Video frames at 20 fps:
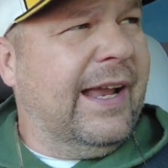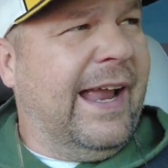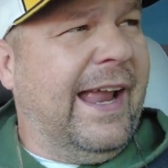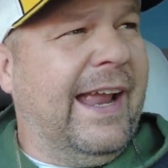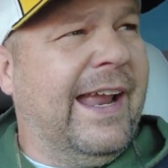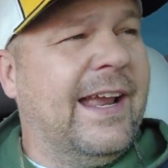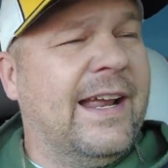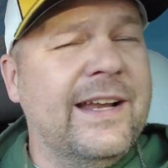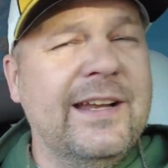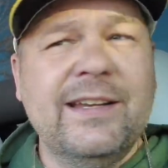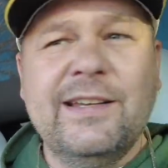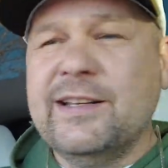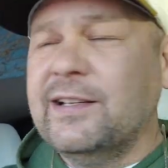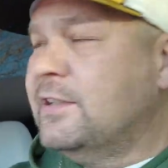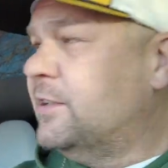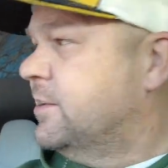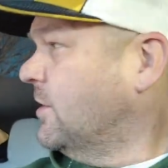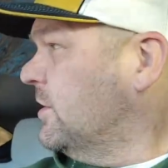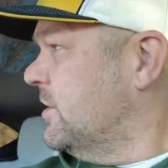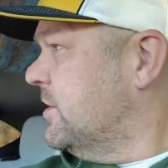And
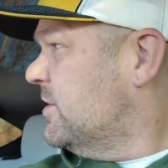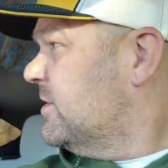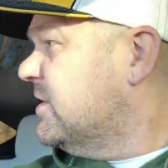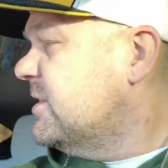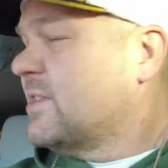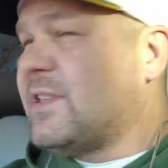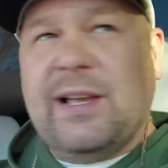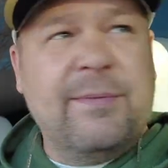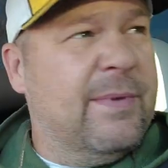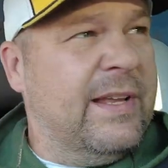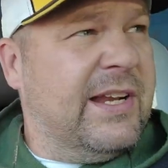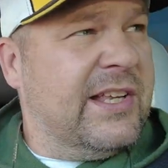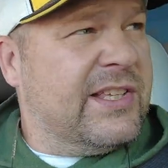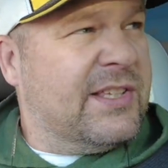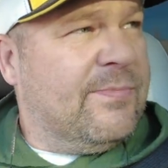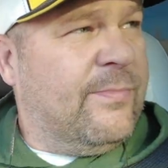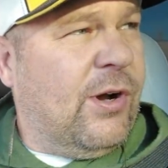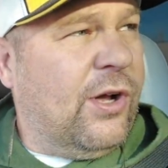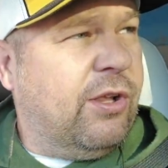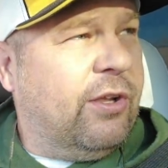since I'm in a
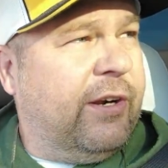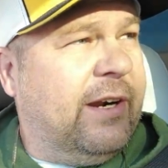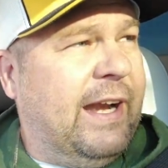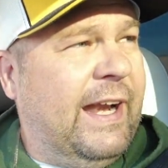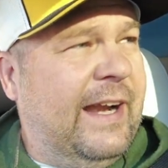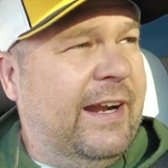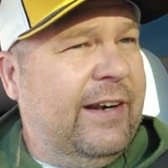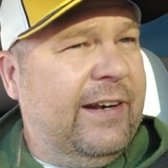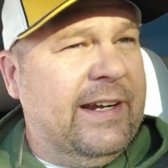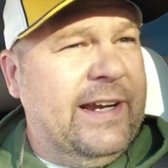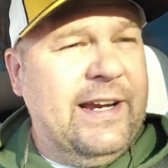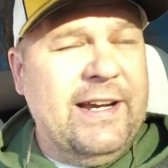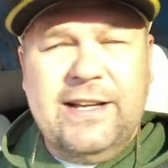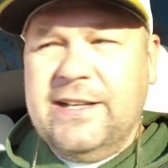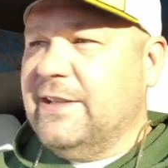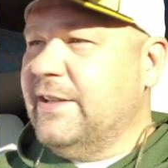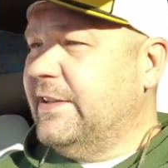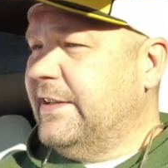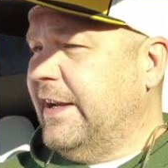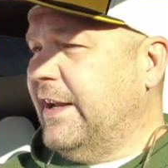smaller
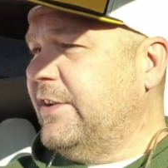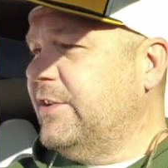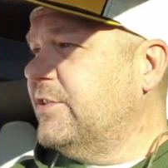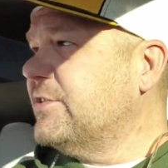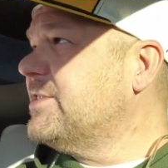area, now you'll